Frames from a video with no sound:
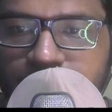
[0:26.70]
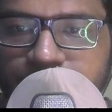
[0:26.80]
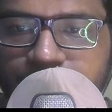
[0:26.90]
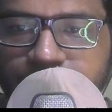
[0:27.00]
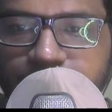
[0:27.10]

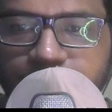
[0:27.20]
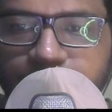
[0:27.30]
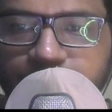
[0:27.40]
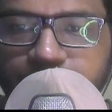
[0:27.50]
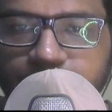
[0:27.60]

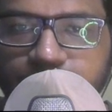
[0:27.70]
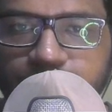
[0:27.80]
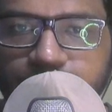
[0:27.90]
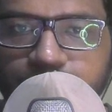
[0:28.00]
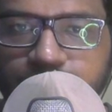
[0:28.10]

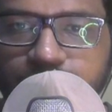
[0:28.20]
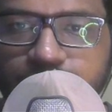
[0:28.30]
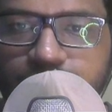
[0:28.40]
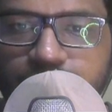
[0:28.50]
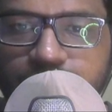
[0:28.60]

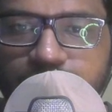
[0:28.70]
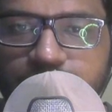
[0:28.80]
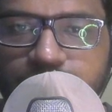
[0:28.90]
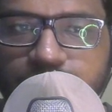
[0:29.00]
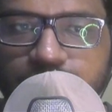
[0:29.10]

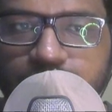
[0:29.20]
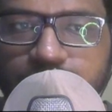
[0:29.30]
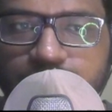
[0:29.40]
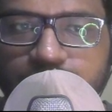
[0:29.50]
[no speech]